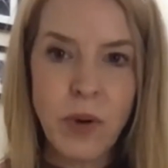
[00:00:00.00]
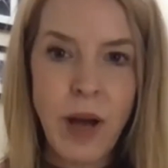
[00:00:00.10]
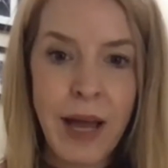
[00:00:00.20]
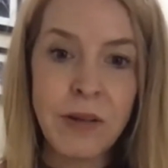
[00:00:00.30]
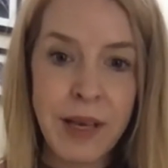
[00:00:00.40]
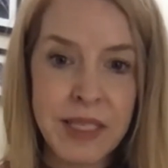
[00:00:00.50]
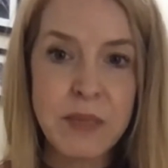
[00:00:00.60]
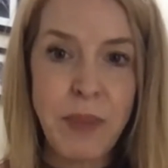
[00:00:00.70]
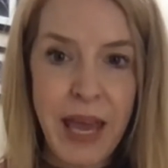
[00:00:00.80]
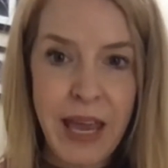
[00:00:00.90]
I don't like
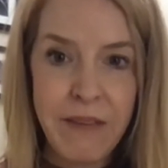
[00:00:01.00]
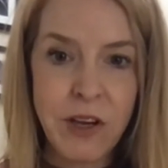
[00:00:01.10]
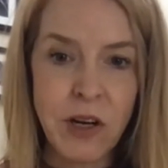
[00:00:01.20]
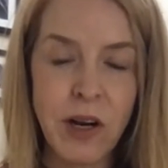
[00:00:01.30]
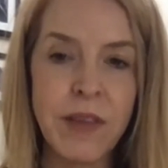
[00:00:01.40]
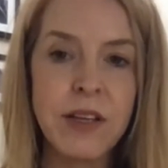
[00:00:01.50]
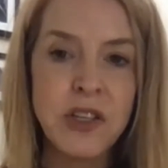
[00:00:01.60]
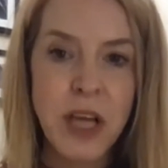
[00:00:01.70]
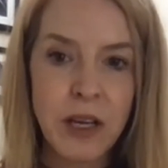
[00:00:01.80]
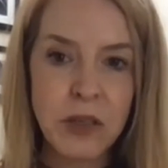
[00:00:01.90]
this behavior, and the
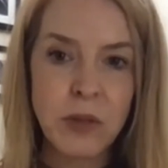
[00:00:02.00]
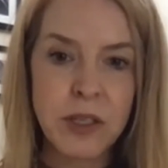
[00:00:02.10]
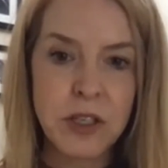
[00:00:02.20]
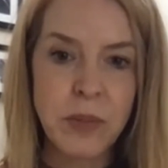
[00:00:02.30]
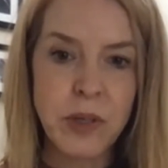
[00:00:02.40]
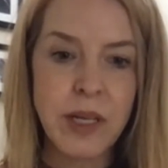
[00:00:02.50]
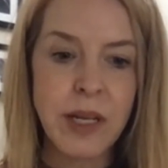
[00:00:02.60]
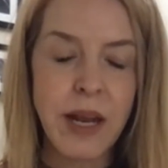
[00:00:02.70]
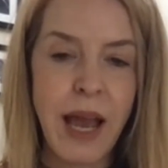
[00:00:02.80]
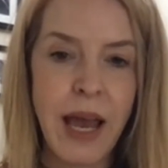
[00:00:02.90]
child will interpret
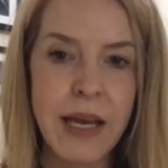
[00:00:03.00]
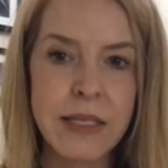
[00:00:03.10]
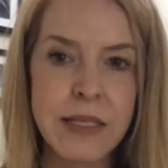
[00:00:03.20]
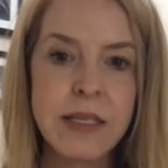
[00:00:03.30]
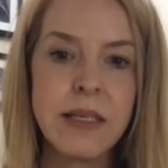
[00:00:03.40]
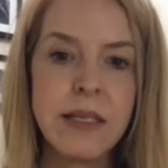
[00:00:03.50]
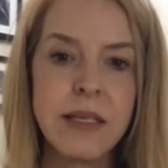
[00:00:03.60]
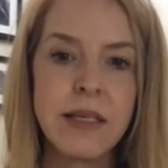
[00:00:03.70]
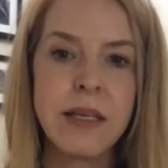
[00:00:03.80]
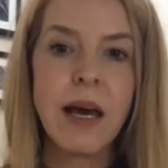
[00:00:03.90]
it as,
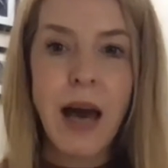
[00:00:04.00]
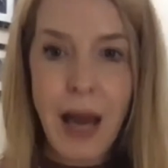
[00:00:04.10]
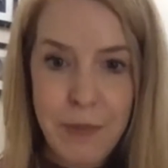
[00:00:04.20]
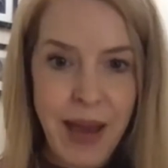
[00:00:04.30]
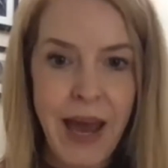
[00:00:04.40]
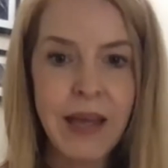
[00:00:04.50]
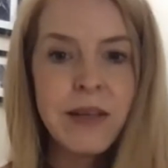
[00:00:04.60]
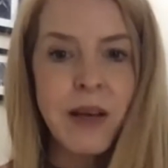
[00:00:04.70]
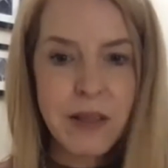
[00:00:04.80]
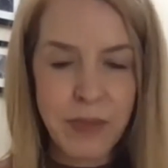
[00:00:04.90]
I'm bad,
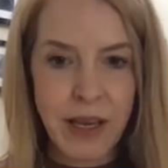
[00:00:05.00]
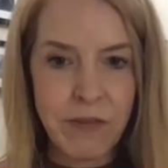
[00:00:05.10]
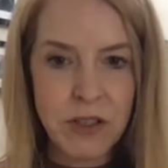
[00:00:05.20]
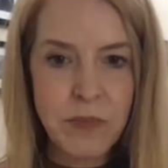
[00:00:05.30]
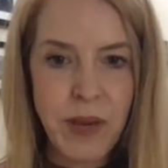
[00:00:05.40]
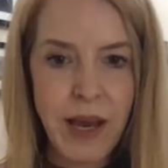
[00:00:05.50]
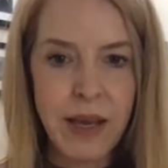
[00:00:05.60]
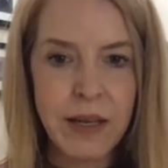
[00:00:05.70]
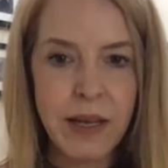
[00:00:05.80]
not the behavior's bad.